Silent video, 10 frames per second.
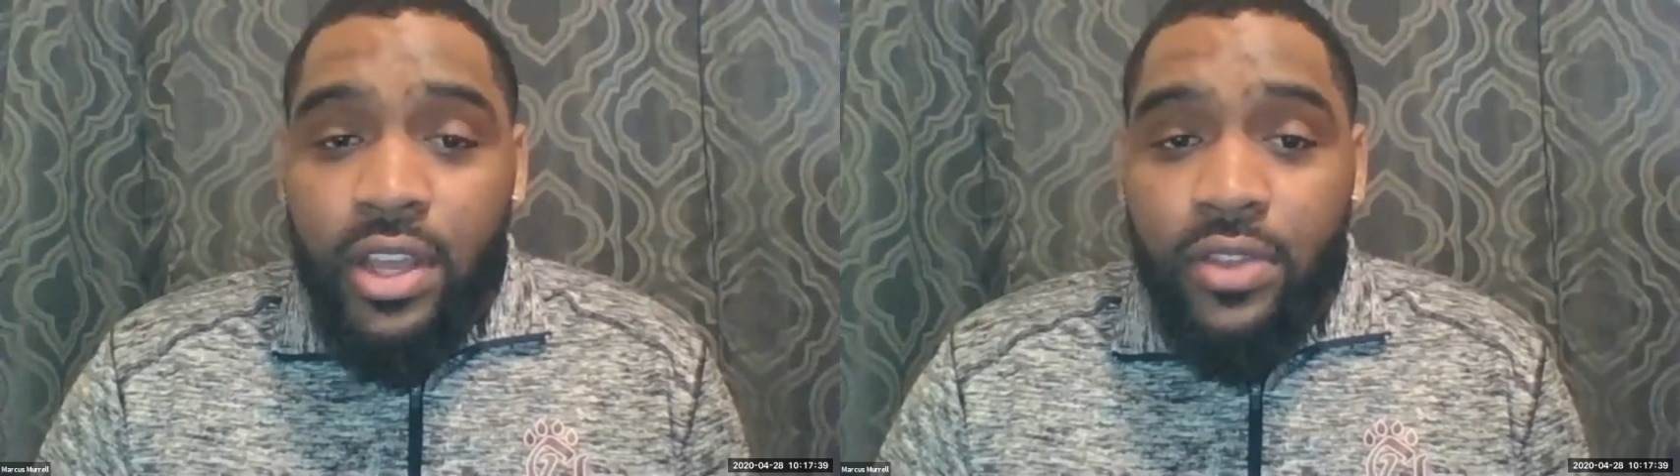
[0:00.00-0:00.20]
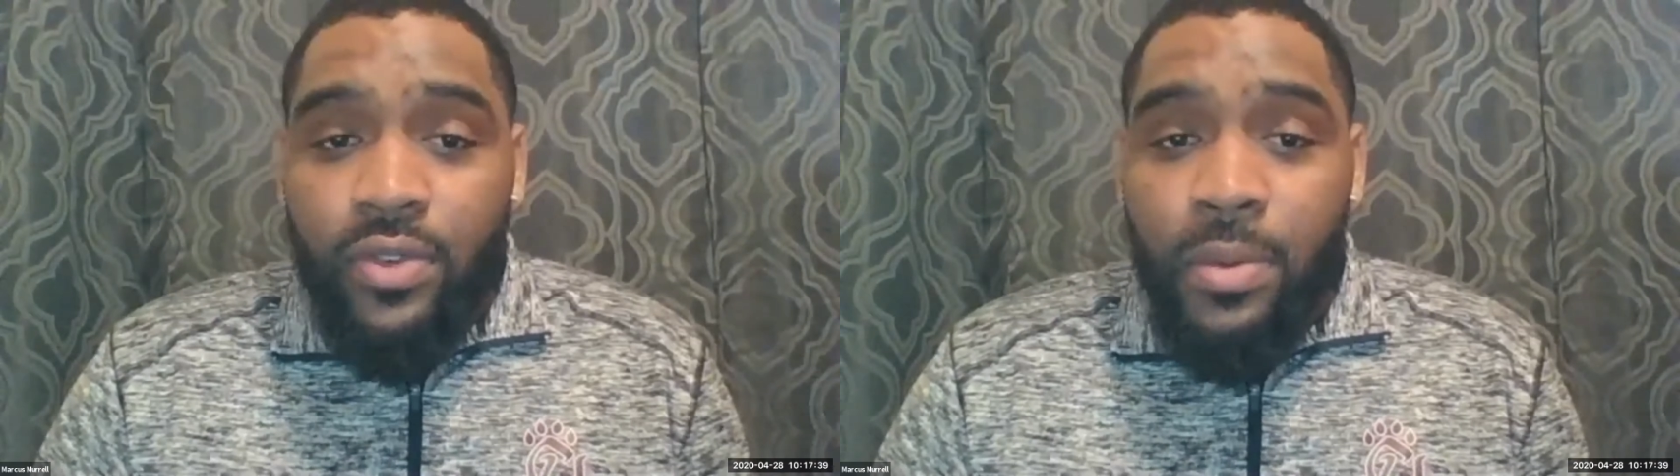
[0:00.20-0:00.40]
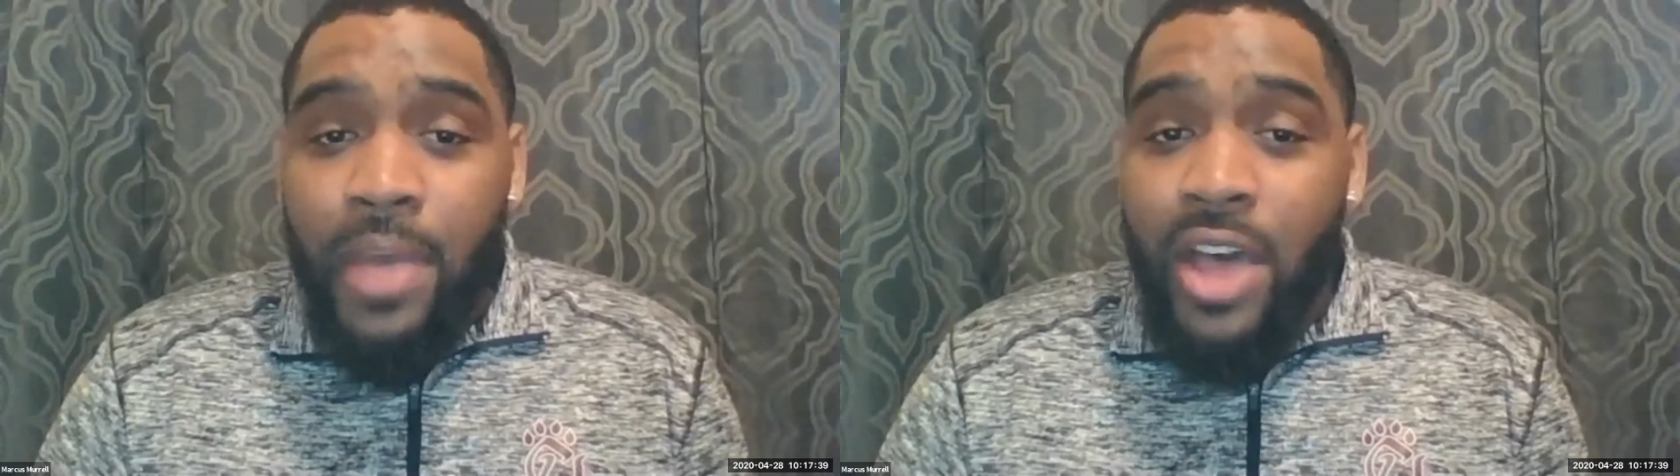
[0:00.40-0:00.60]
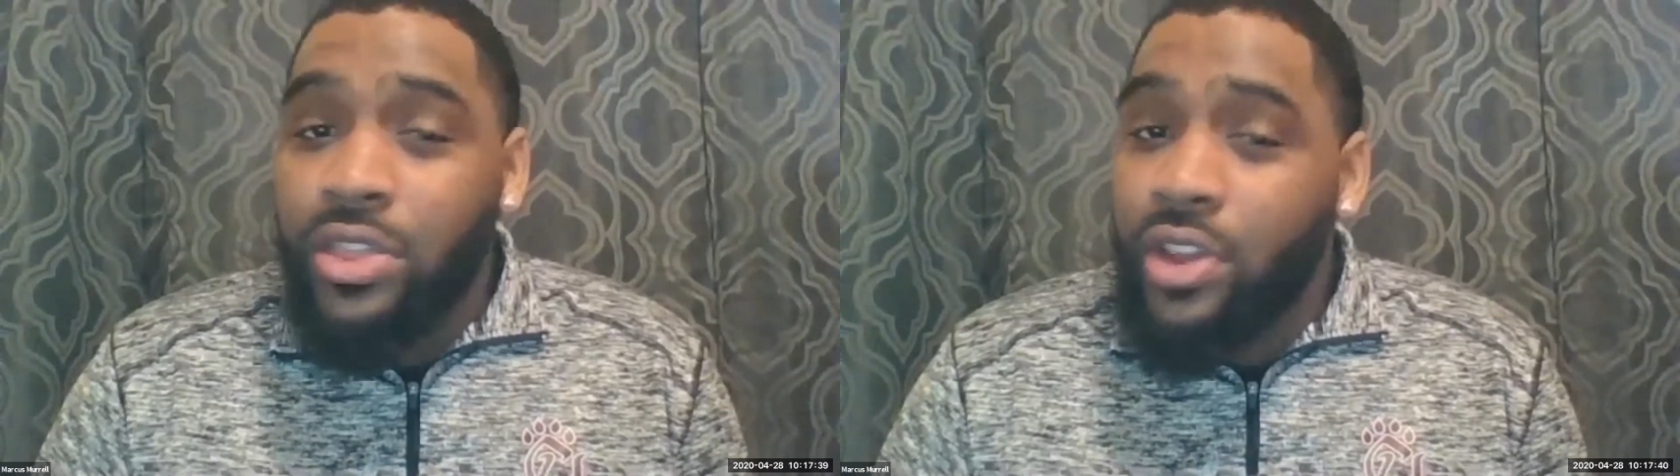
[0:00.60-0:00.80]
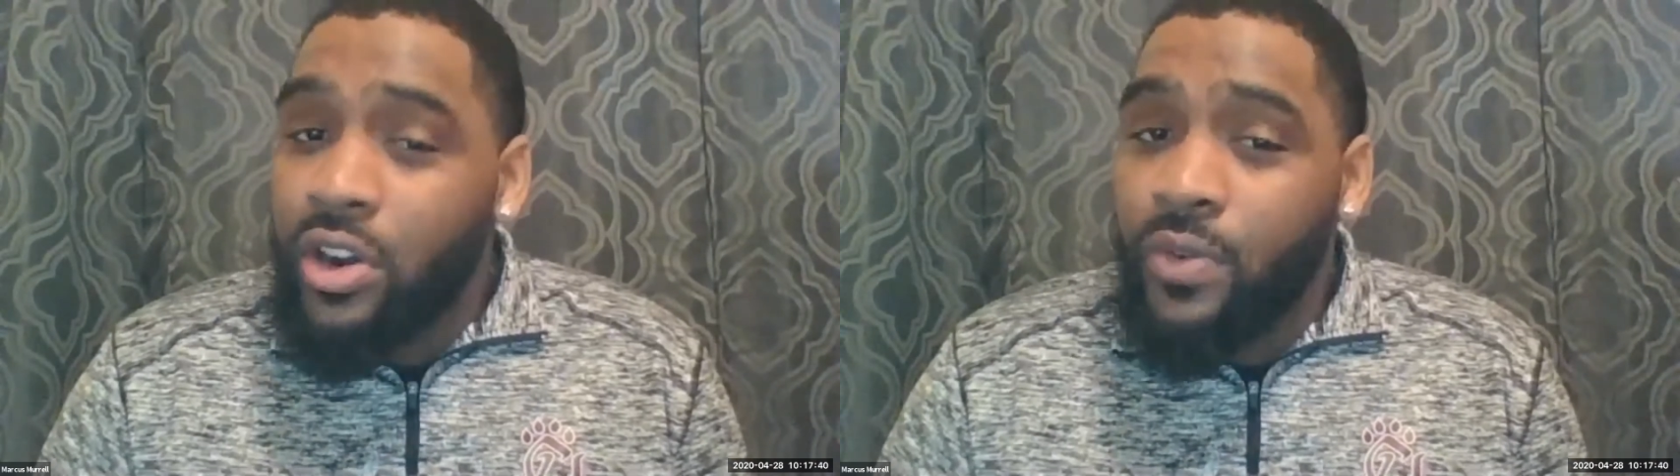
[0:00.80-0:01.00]
from about
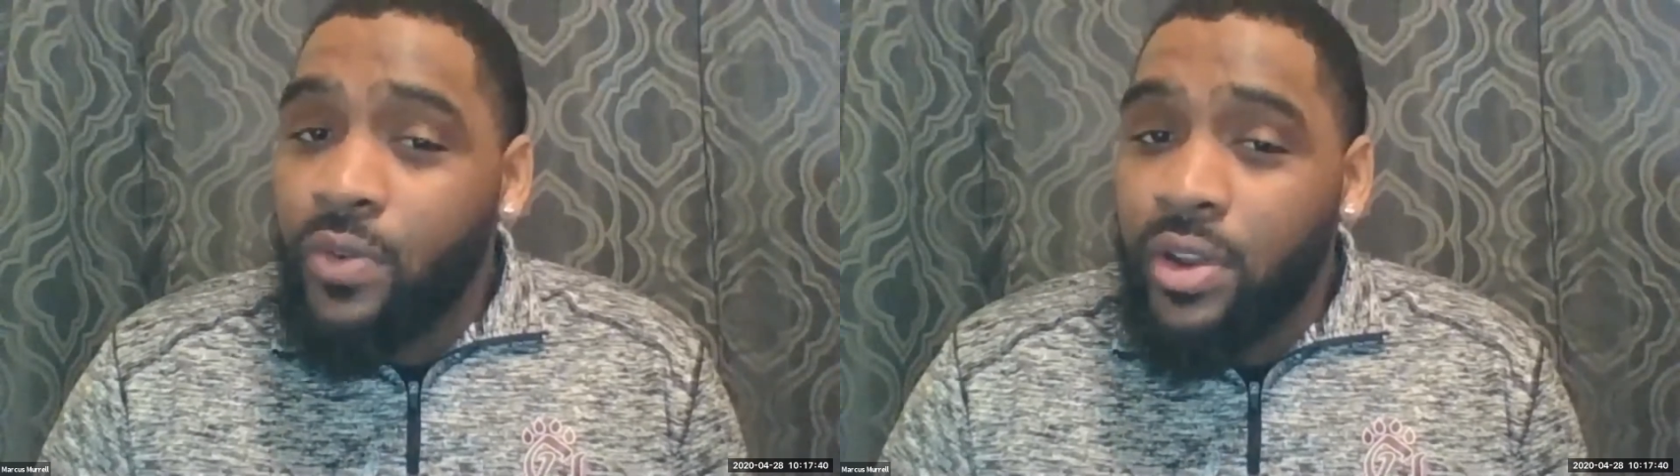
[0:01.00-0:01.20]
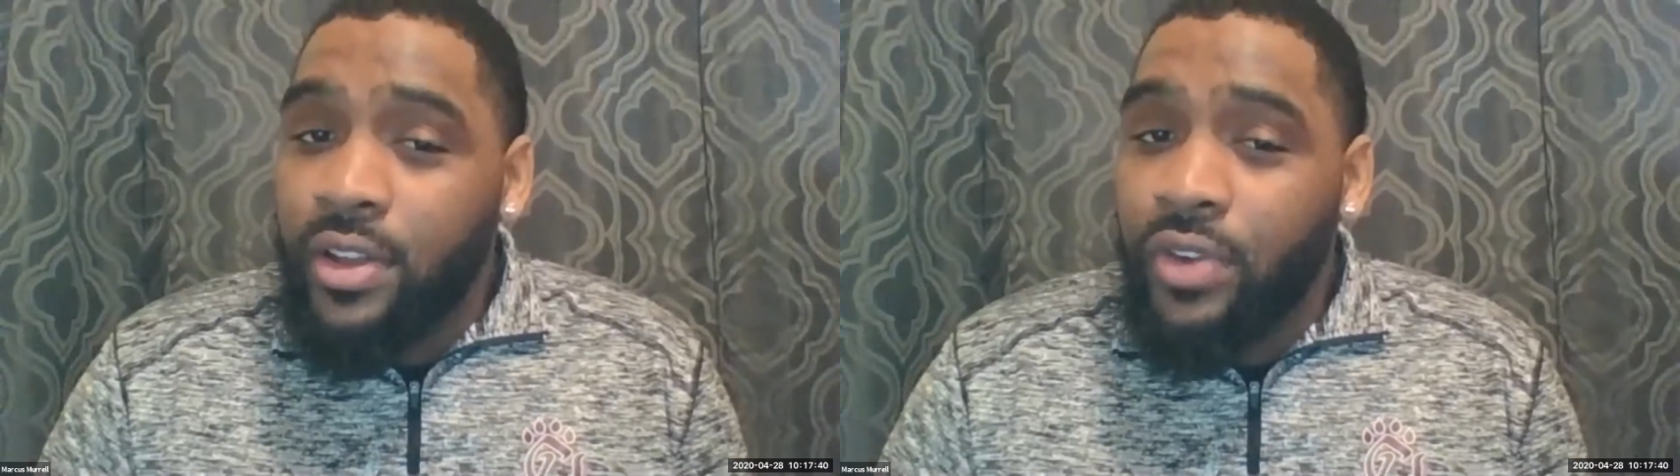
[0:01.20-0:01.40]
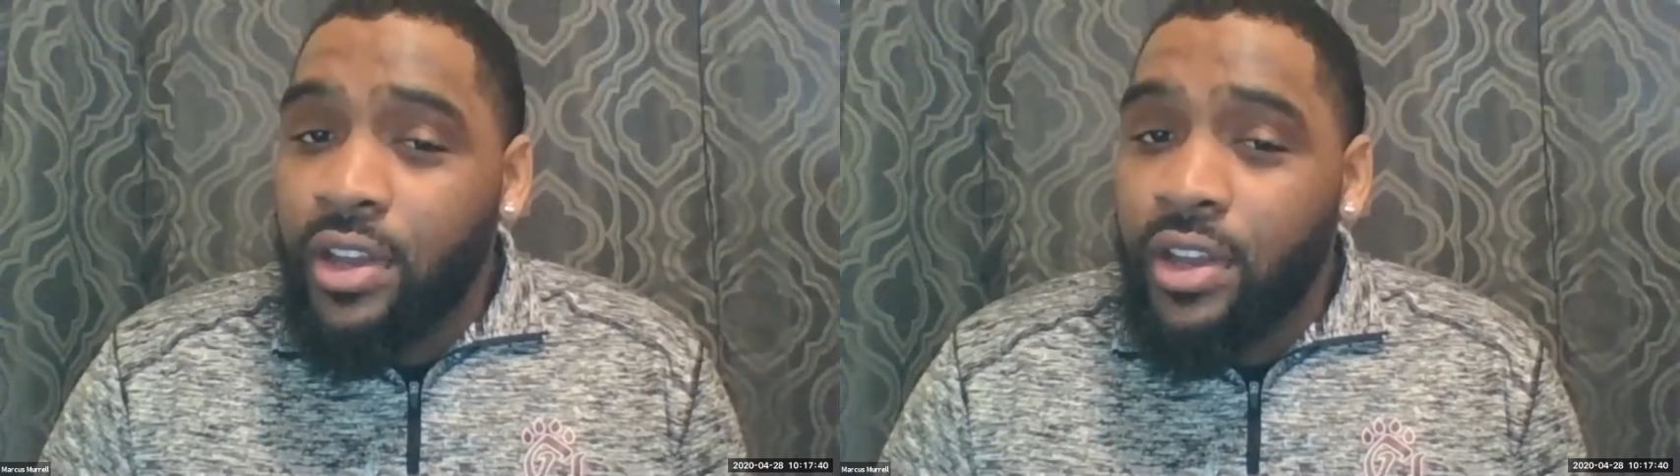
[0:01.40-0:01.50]
34 different